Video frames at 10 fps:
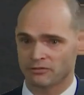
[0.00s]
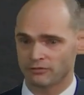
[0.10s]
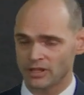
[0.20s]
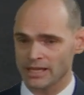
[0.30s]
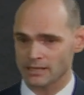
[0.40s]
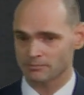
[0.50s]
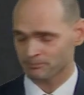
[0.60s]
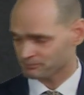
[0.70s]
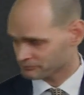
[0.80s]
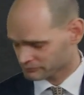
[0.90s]
flight,
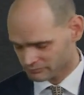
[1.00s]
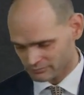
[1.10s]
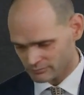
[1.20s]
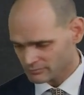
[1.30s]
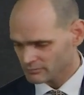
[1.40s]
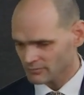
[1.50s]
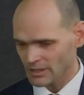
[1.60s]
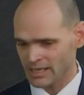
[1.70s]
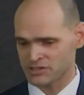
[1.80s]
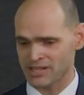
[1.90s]

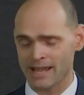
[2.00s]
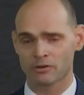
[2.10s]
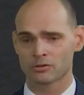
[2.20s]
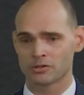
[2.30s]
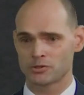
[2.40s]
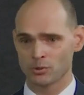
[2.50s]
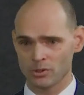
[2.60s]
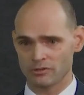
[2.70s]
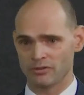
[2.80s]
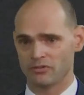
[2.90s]
it's
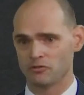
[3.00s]
counterintuitive if